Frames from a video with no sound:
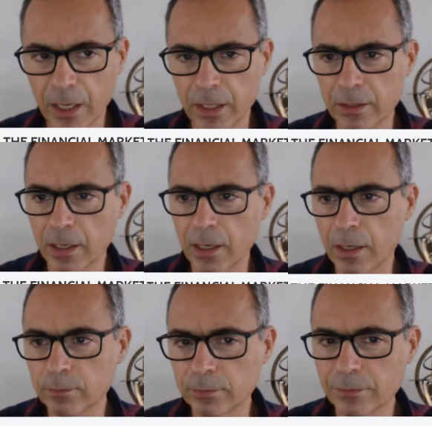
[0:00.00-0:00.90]

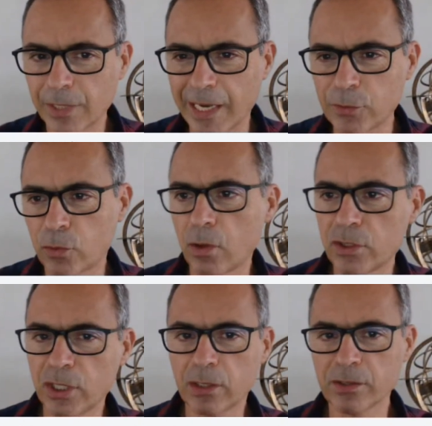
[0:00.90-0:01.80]
the
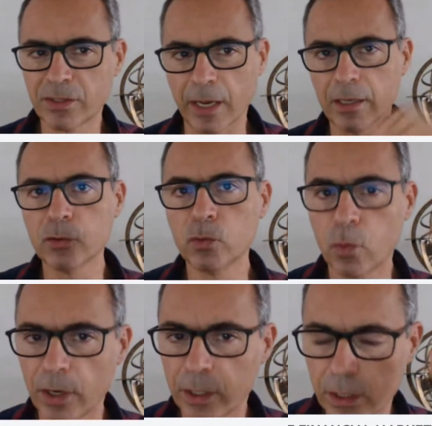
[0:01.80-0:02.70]
astrological cycles
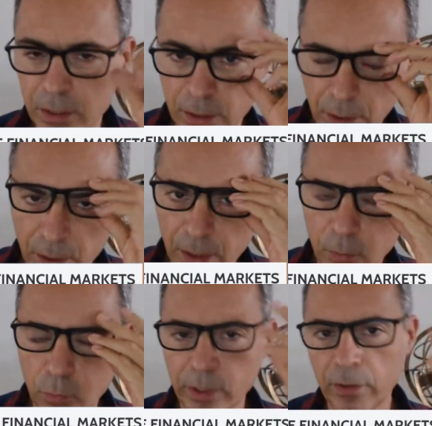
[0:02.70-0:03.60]
work
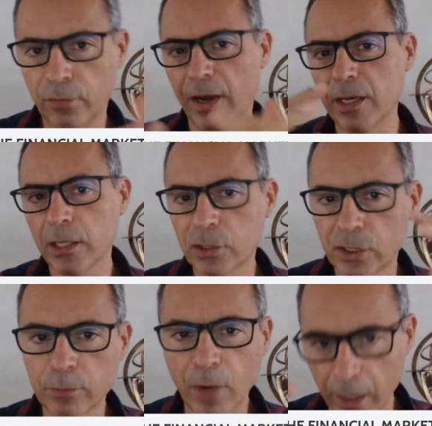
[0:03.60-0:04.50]
with financial
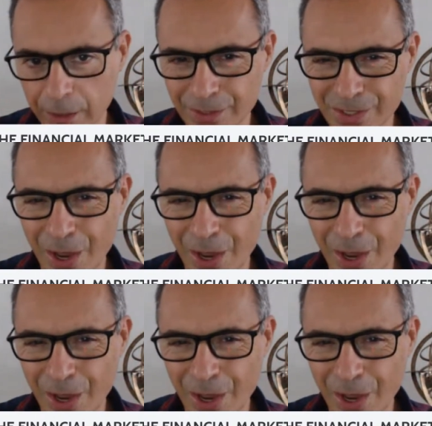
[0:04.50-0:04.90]
markets.